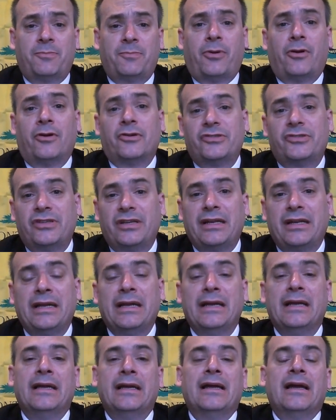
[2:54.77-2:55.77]
Personally,
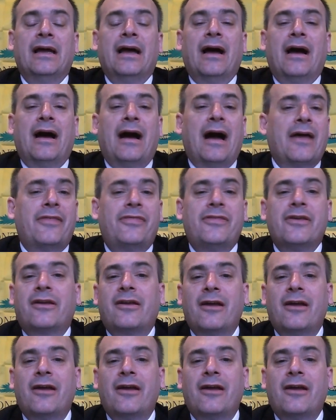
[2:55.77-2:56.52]
I think